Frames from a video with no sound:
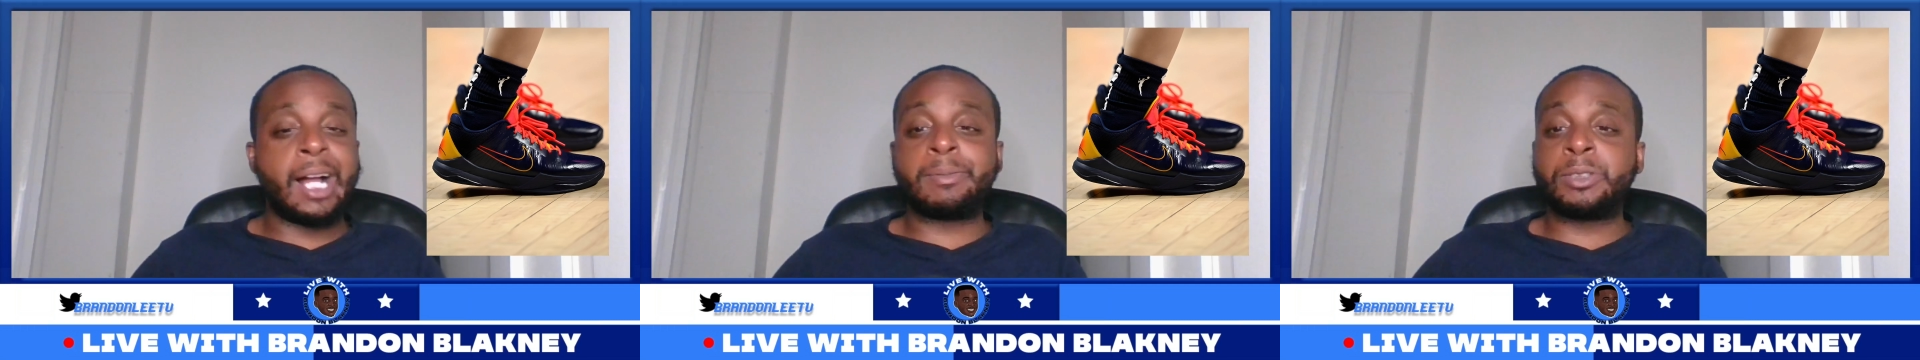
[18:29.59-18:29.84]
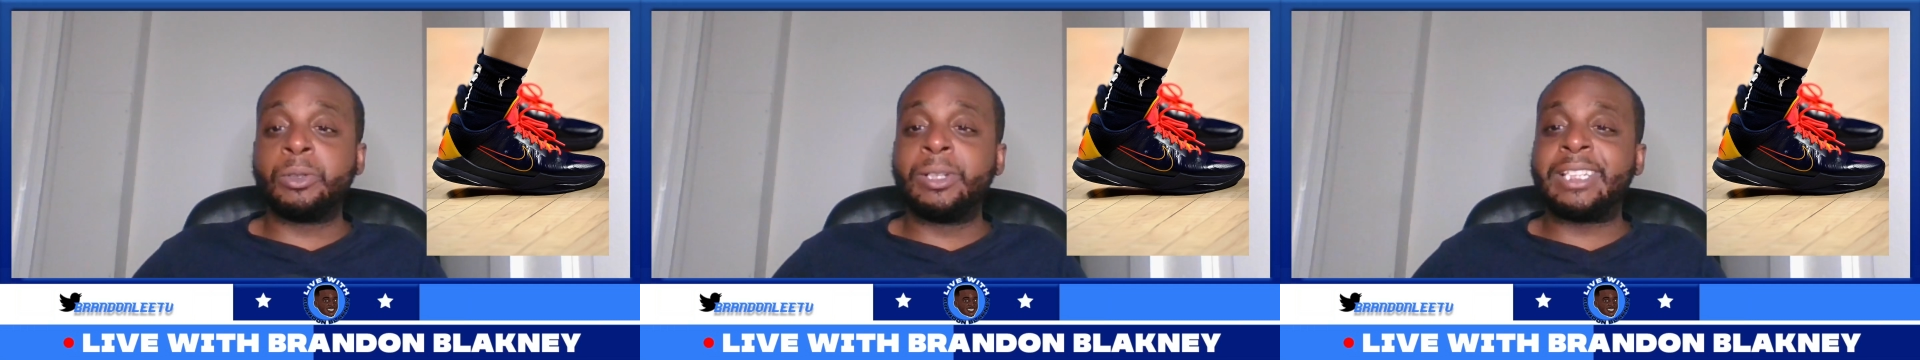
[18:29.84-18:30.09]

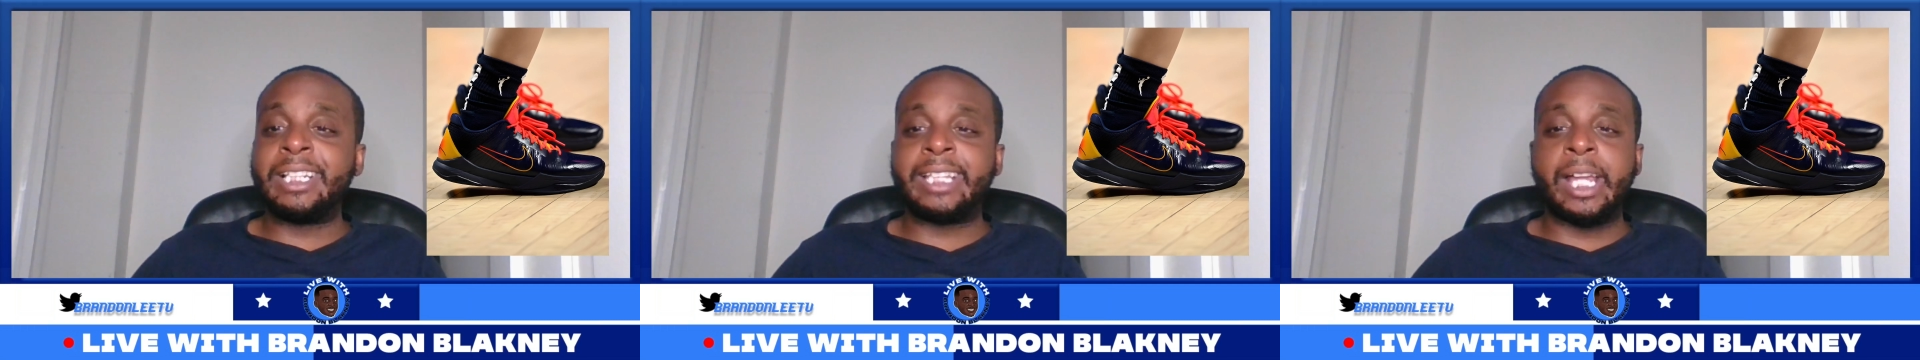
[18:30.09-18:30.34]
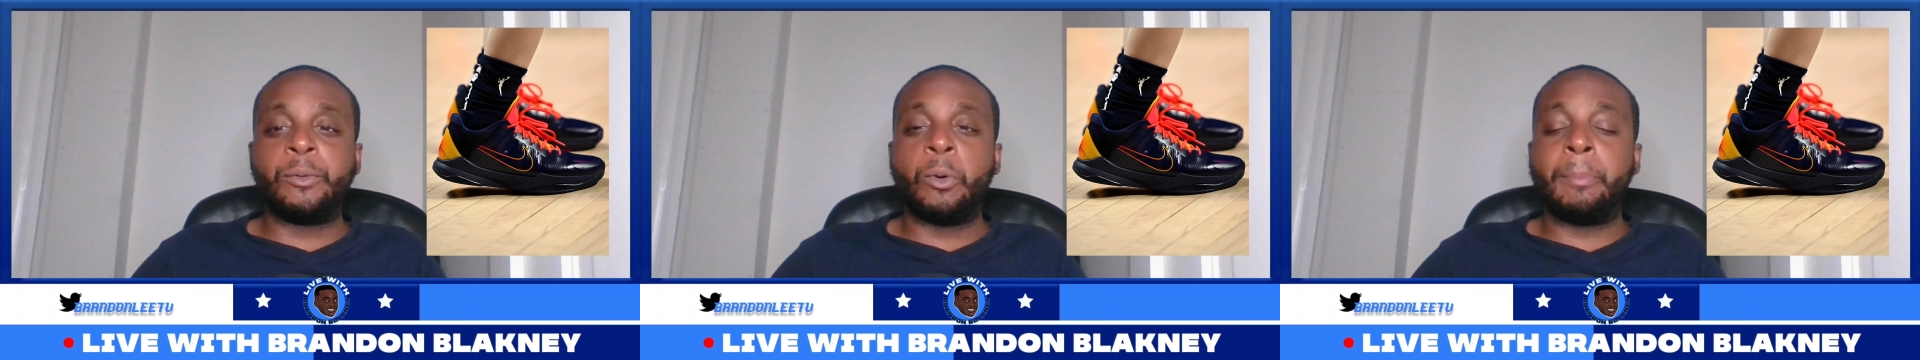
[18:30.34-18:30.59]
absolutely think
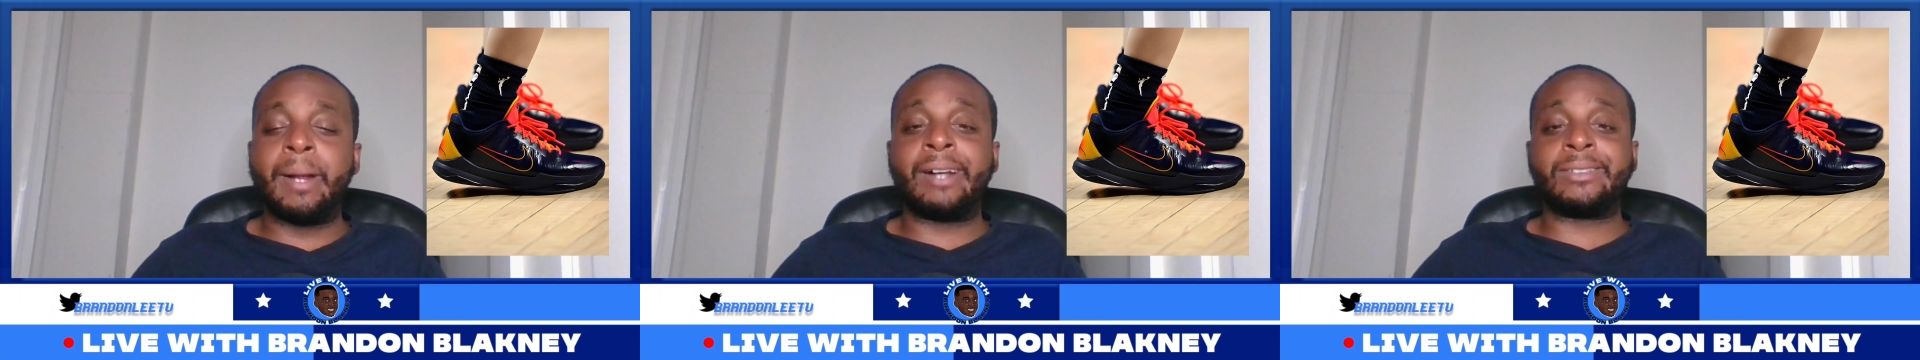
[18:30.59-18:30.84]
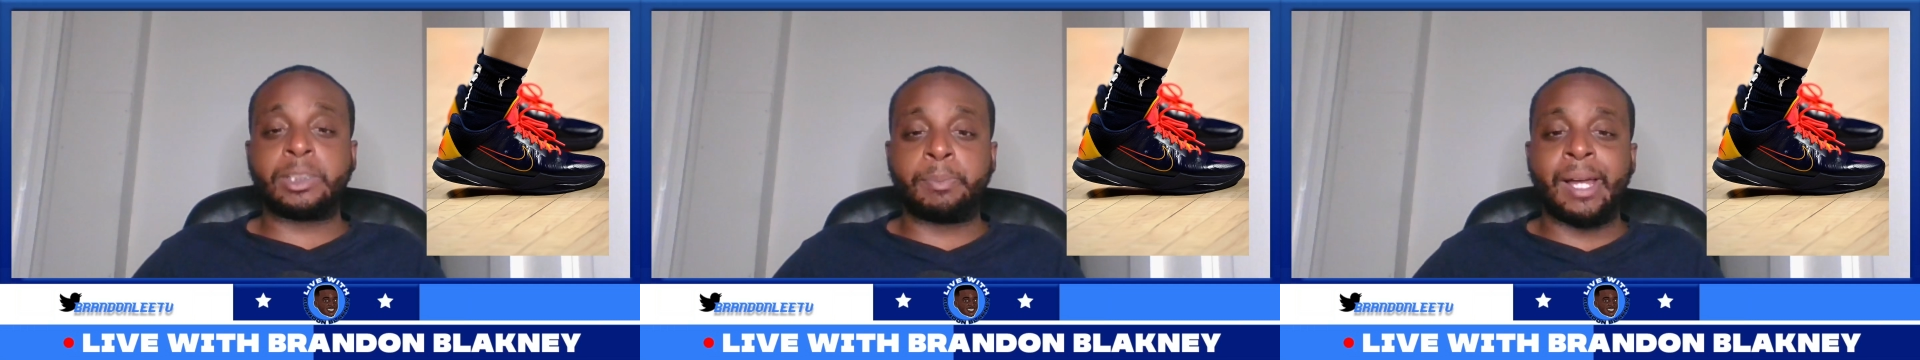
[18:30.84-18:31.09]
they will
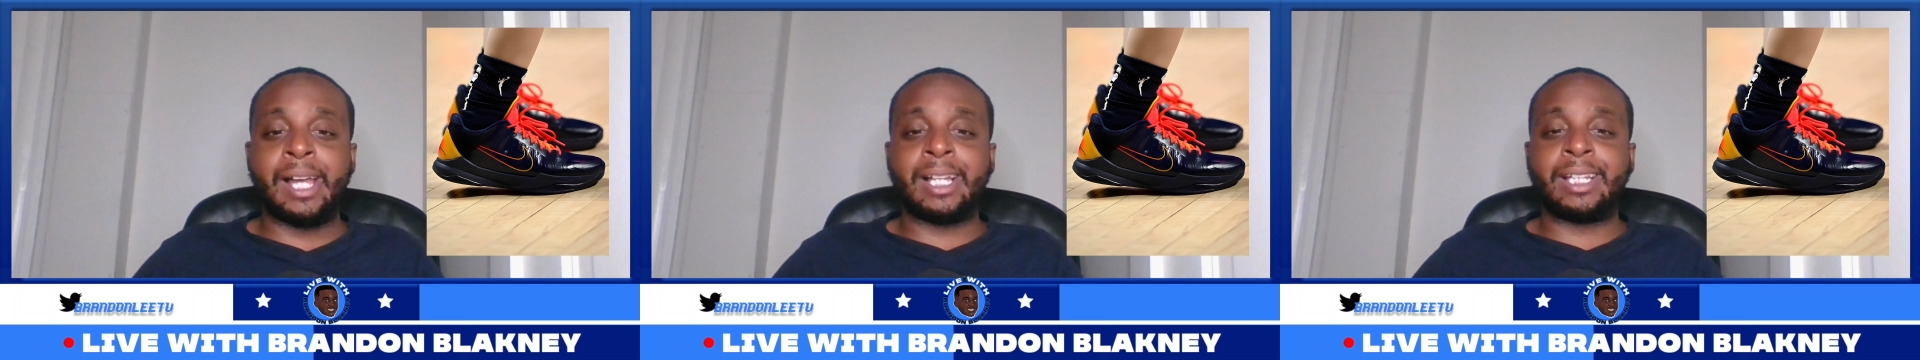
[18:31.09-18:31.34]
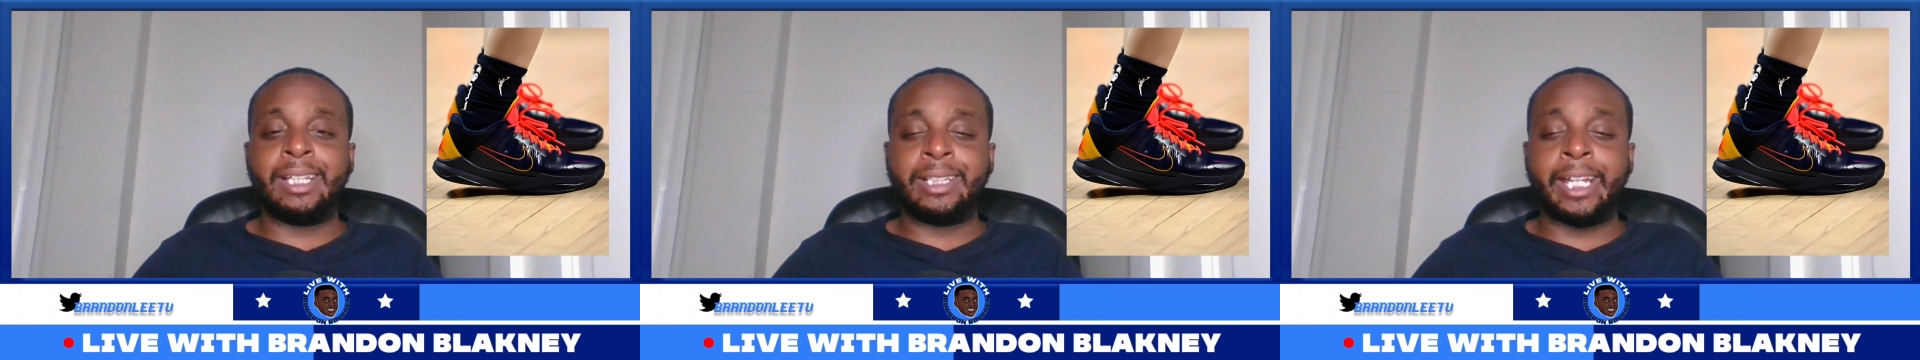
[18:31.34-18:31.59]
bounce
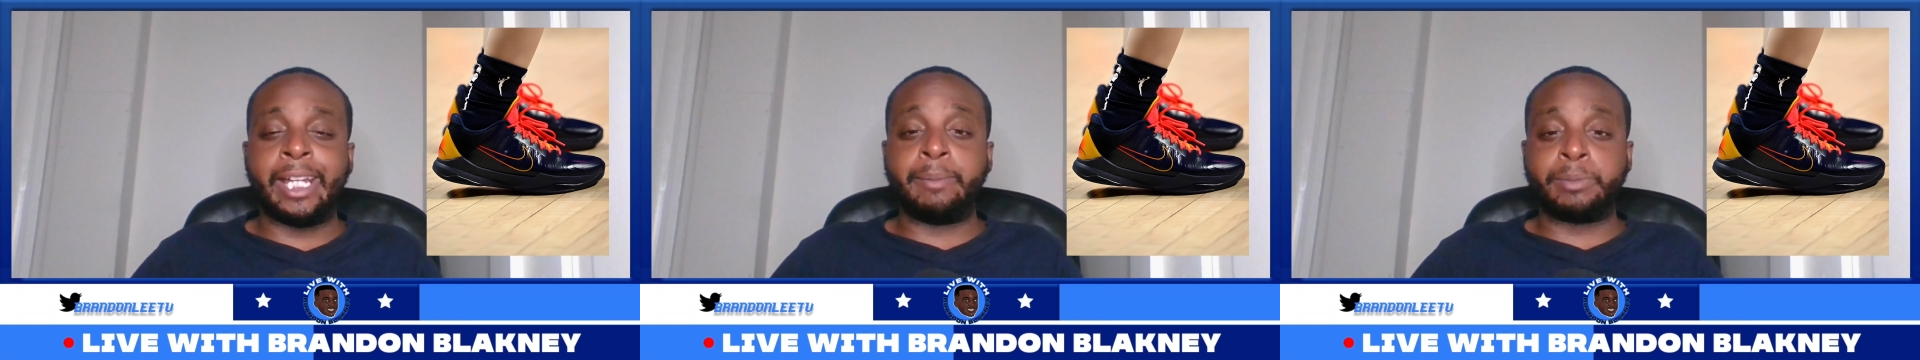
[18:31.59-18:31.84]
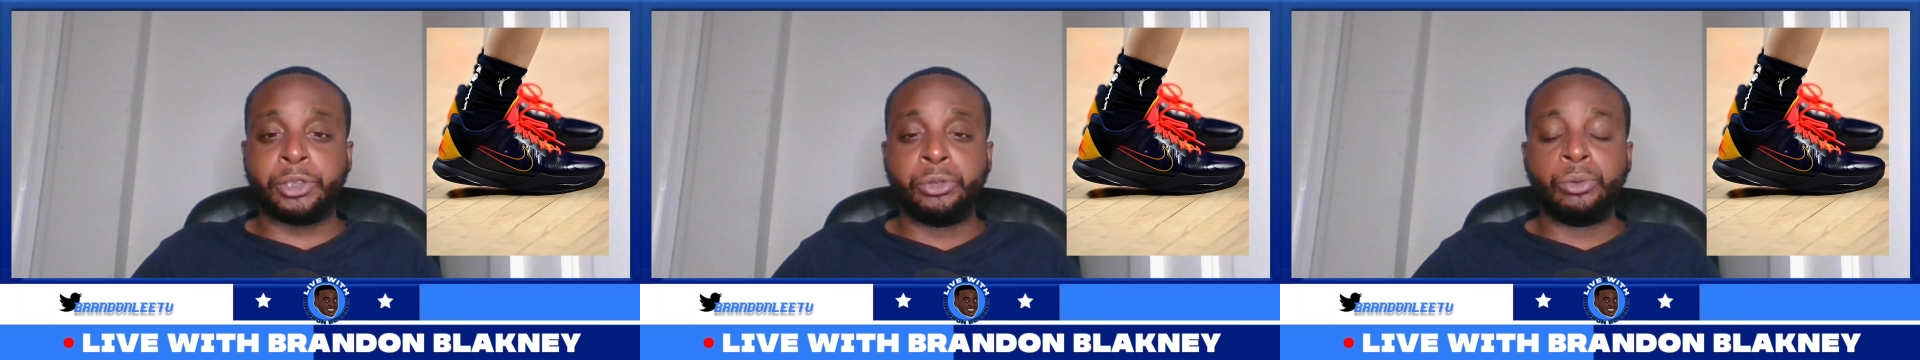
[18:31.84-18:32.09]
back in
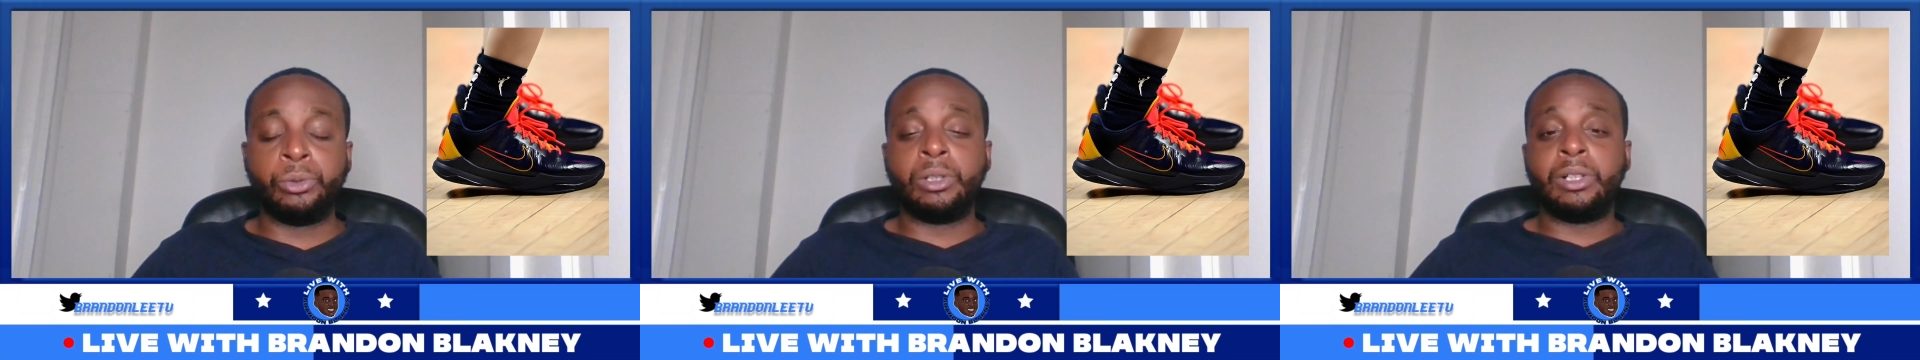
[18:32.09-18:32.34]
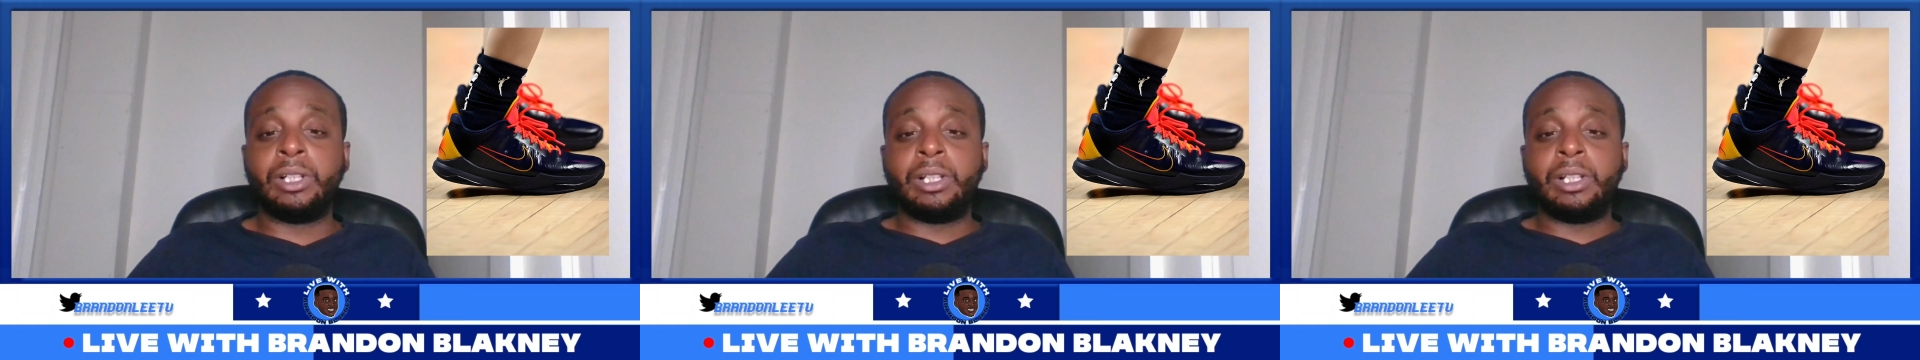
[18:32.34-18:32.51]
game two.